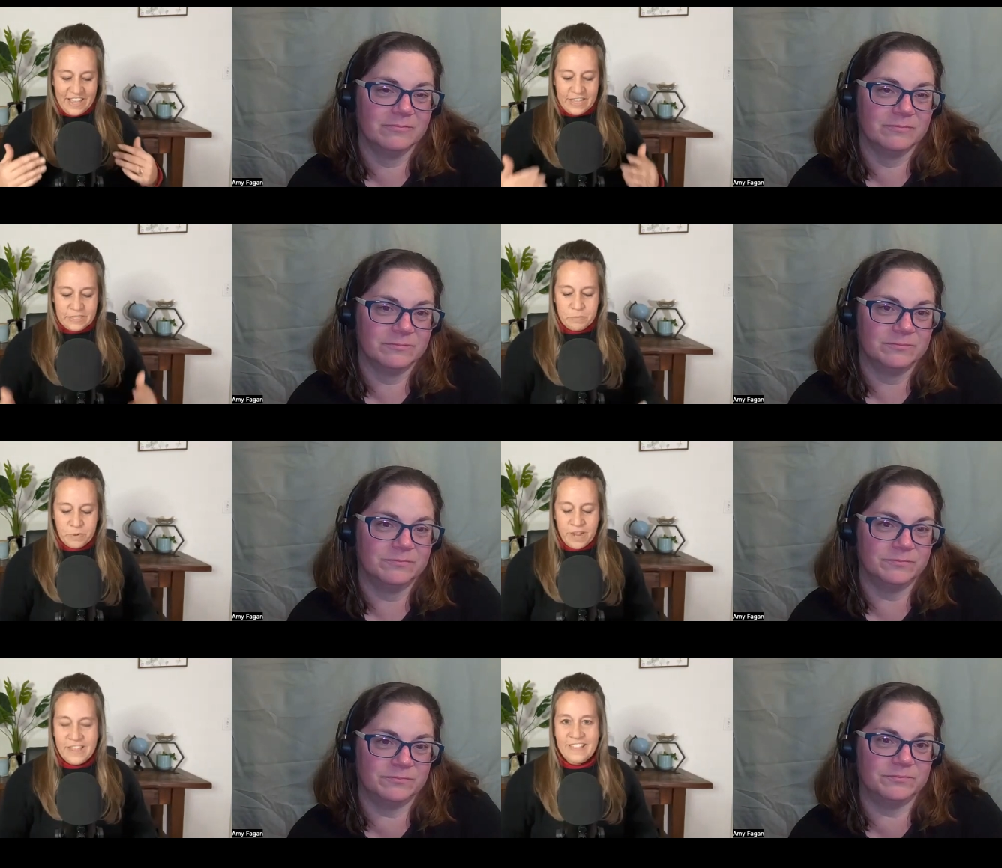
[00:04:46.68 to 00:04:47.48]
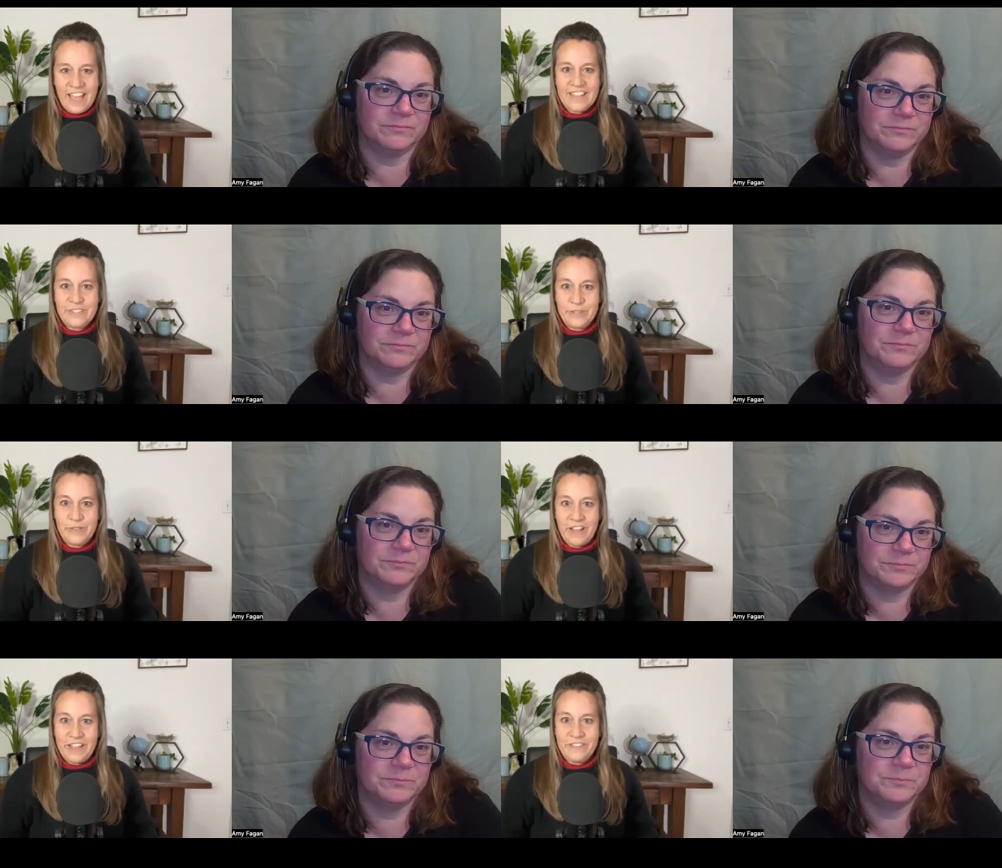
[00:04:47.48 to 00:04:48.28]
Speaker 1: is bringing that to
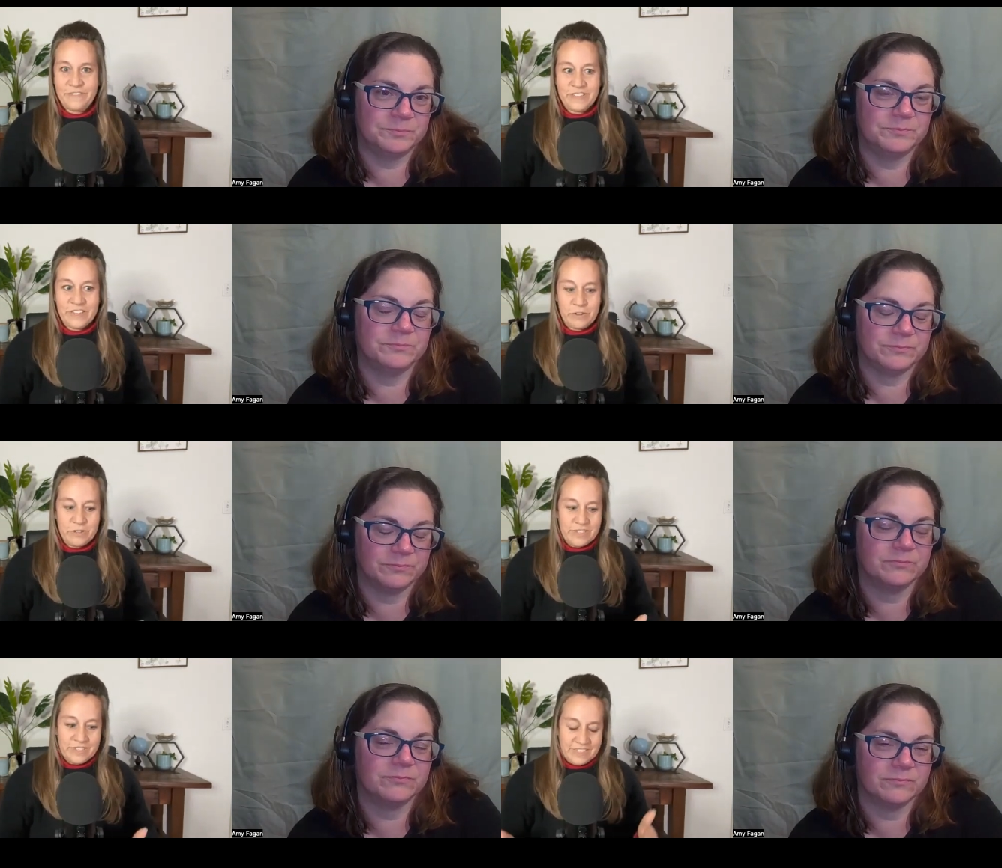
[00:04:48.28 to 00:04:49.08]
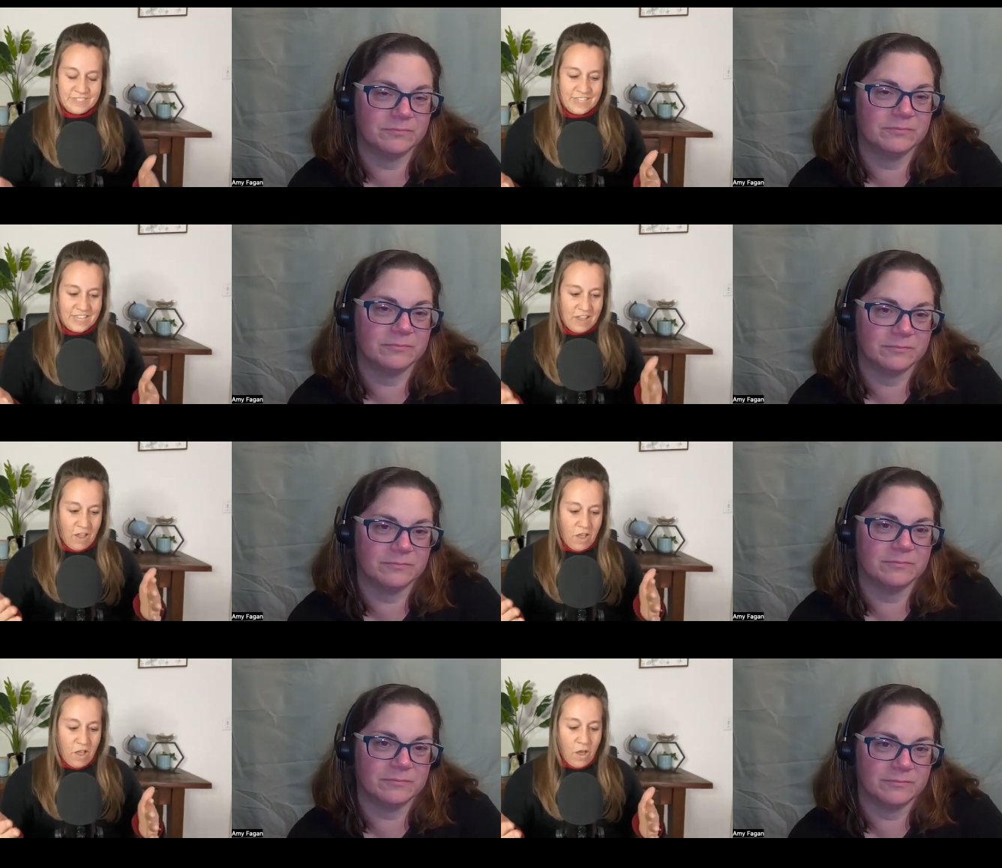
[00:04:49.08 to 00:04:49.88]
life you know just to see
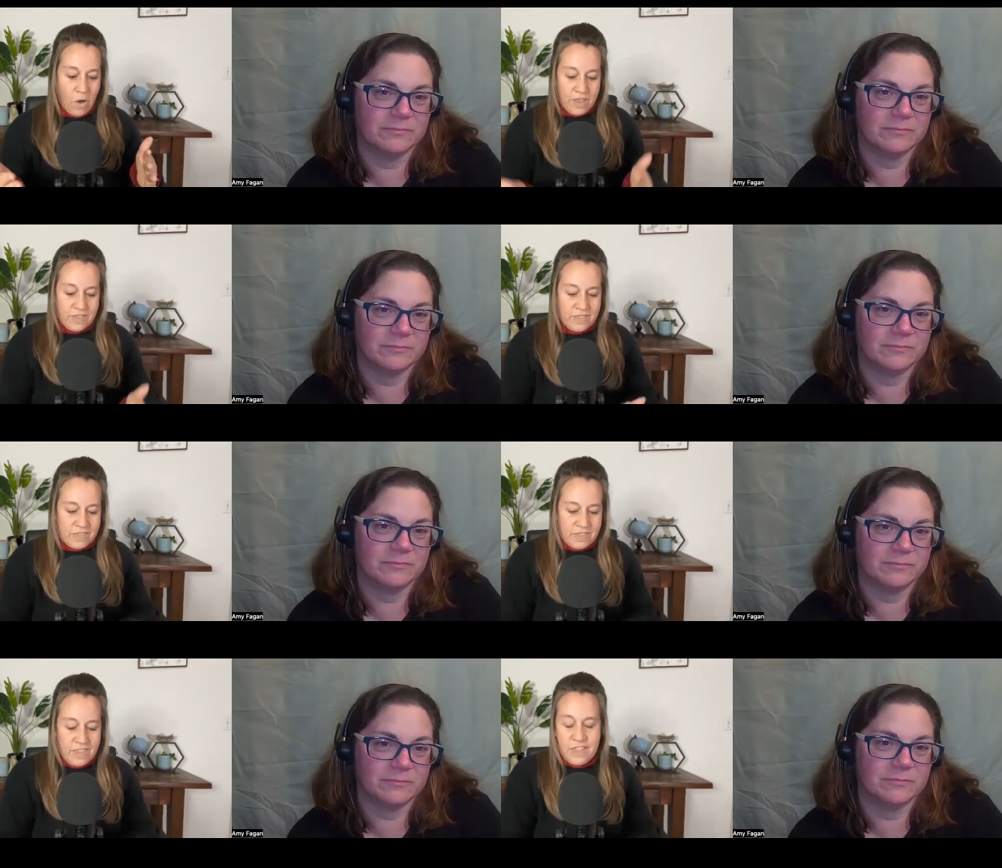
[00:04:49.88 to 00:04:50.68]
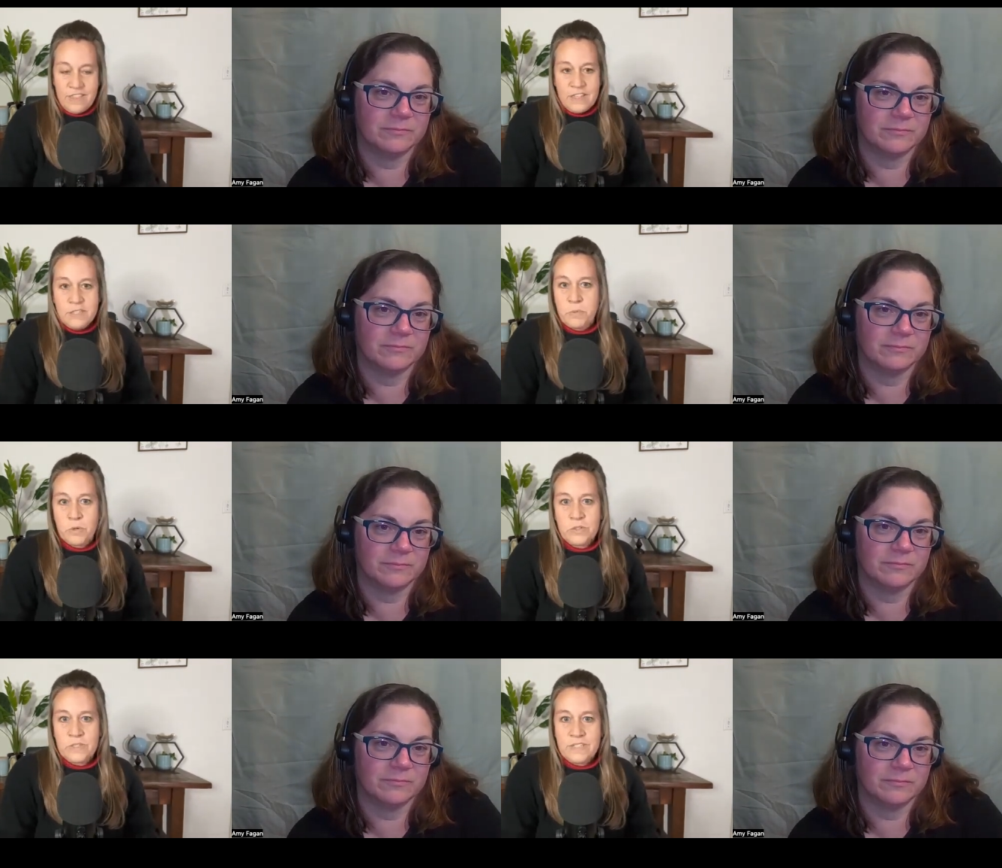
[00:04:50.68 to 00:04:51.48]
okay in this
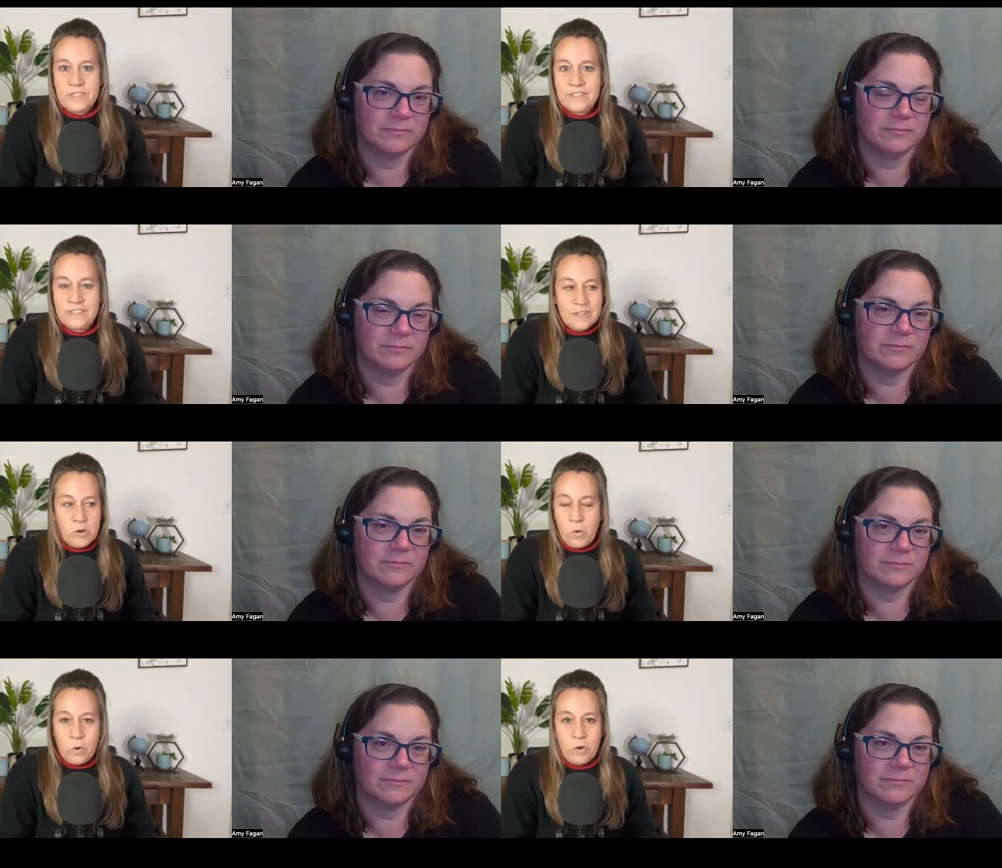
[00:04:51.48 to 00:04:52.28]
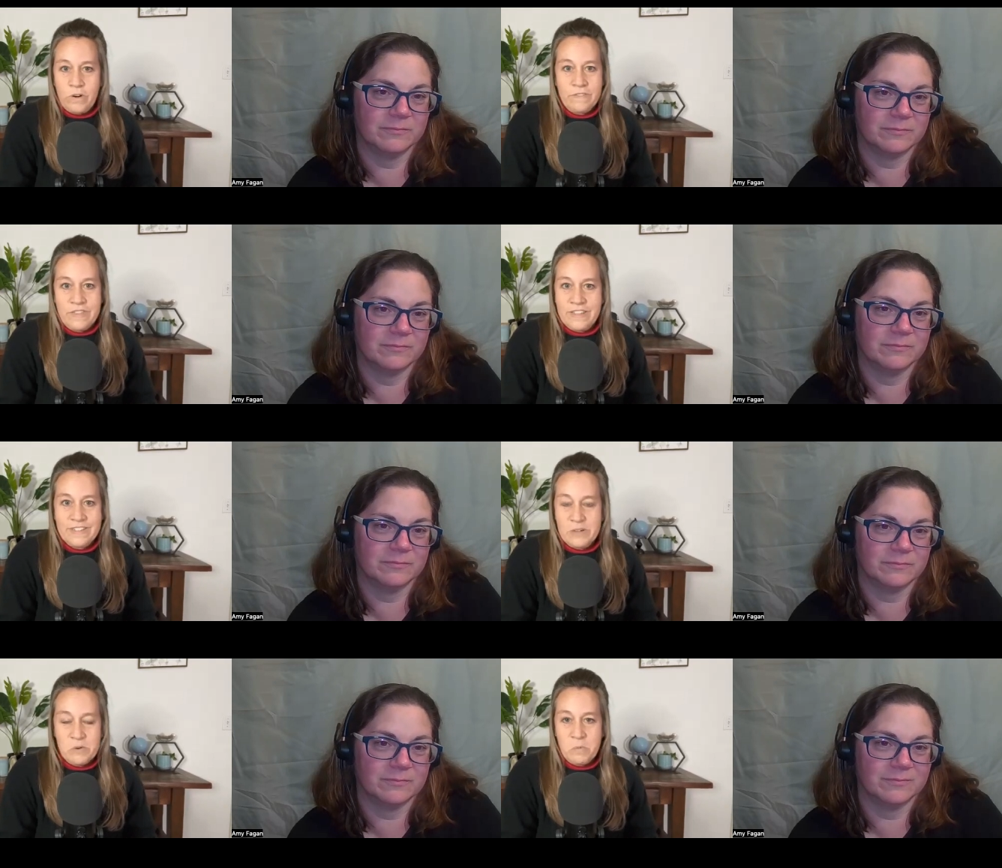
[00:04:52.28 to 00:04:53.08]
person's corner of
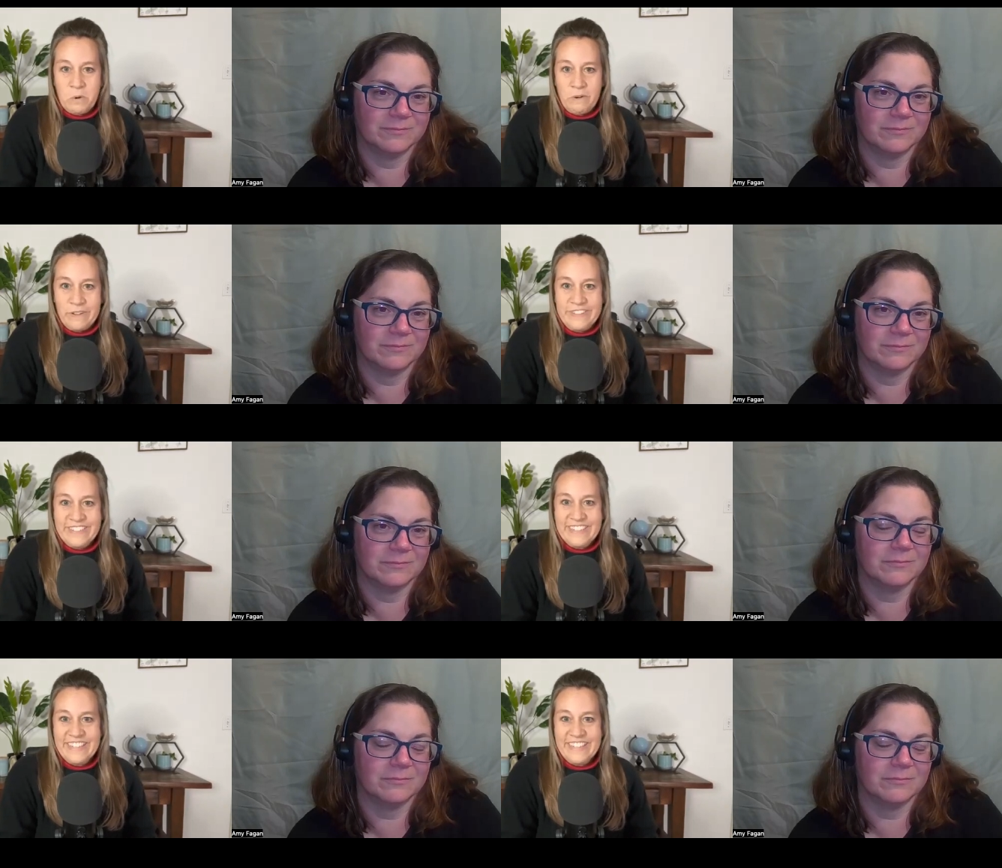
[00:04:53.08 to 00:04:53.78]
the world